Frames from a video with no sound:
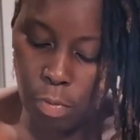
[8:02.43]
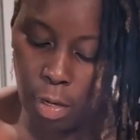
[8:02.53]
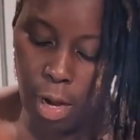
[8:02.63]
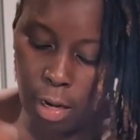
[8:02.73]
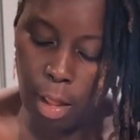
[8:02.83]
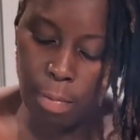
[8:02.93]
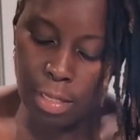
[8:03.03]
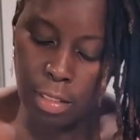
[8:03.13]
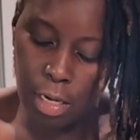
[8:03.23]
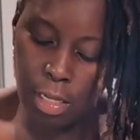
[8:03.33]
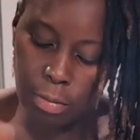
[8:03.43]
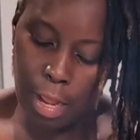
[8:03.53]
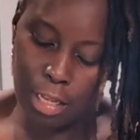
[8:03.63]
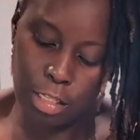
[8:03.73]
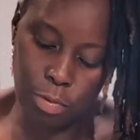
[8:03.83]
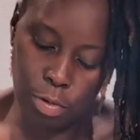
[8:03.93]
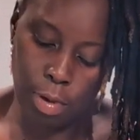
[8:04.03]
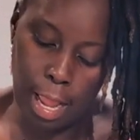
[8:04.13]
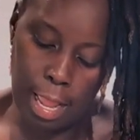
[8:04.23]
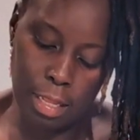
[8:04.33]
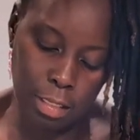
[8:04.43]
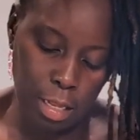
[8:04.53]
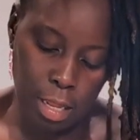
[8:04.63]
cut it up as thin as possible, you guys,